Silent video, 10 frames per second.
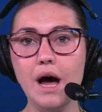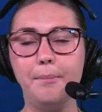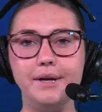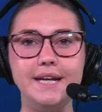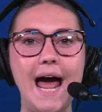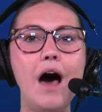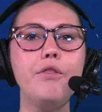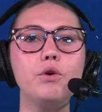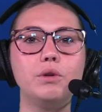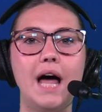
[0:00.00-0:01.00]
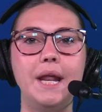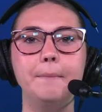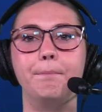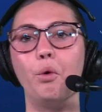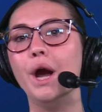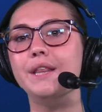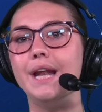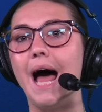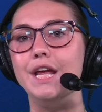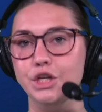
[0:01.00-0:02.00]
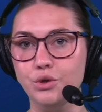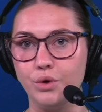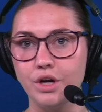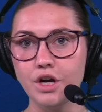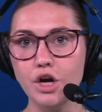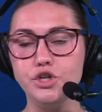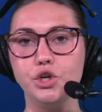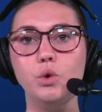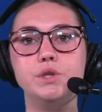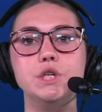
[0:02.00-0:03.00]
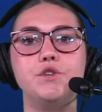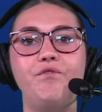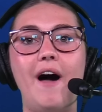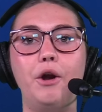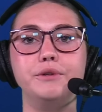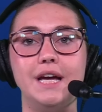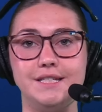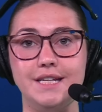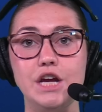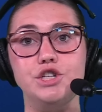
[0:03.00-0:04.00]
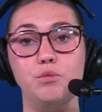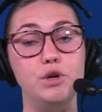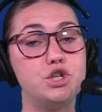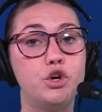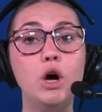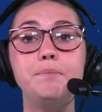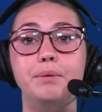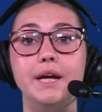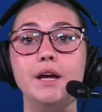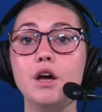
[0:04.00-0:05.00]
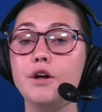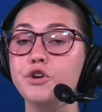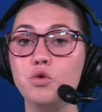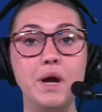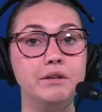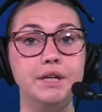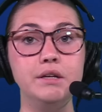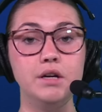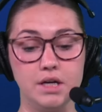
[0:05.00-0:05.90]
but now they're letting Brandon Aiyuk choose his final destination, which could be New England,